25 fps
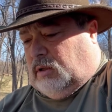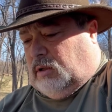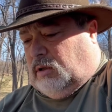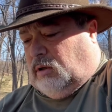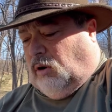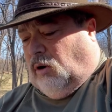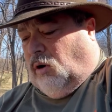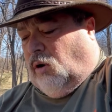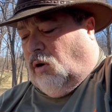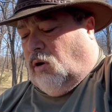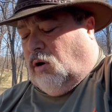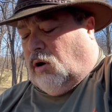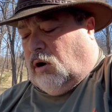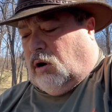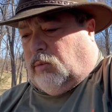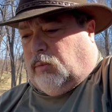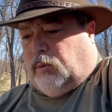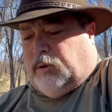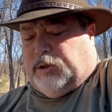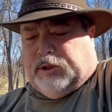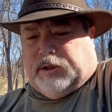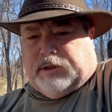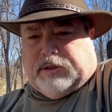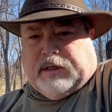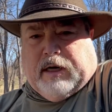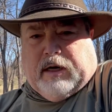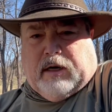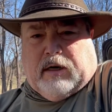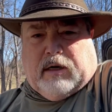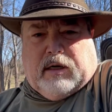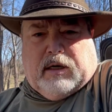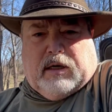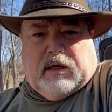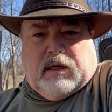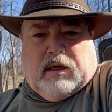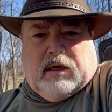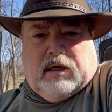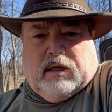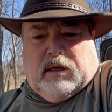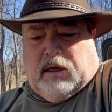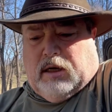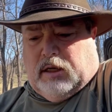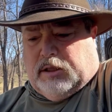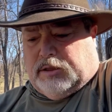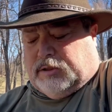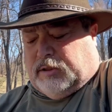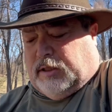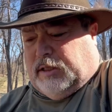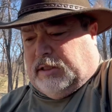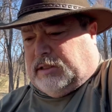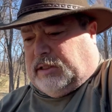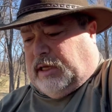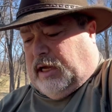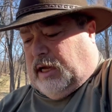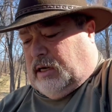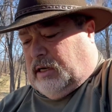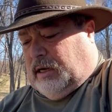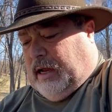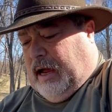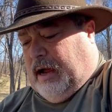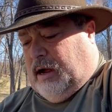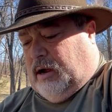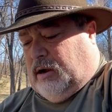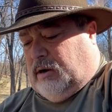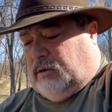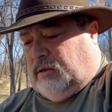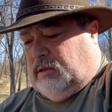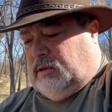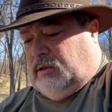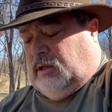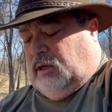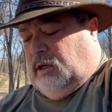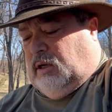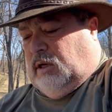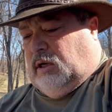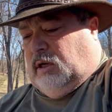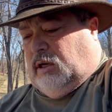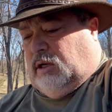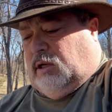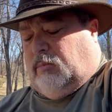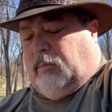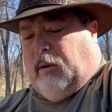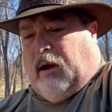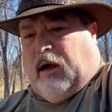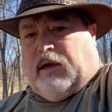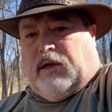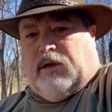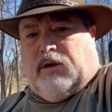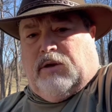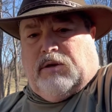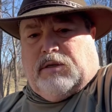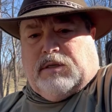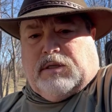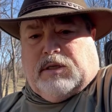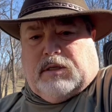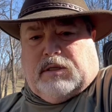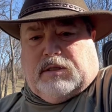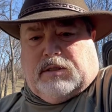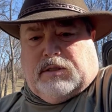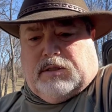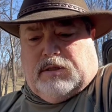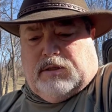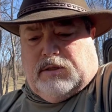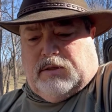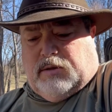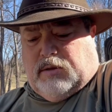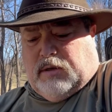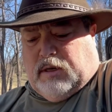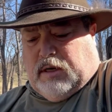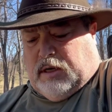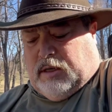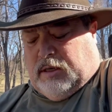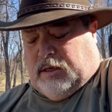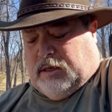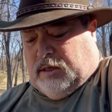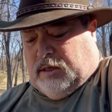Or when you're tearing a tree stand down, you might use it to